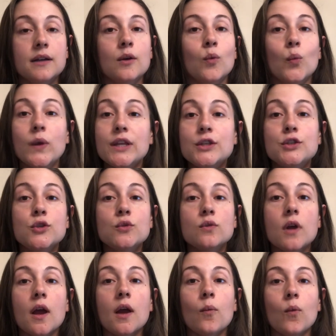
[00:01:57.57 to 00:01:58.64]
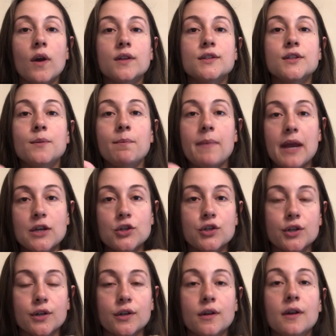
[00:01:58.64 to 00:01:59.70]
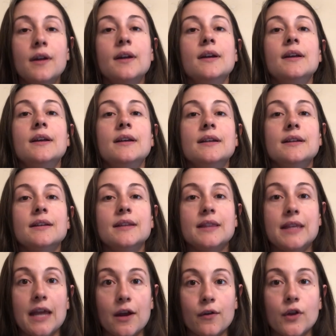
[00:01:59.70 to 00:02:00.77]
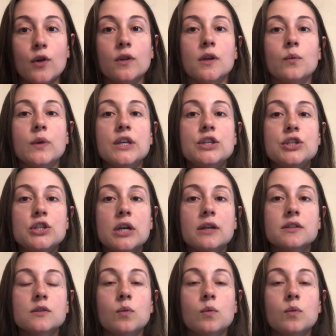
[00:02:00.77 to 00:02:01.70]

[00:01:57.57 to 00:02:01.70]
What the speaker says: We do not want to measure the areola. We just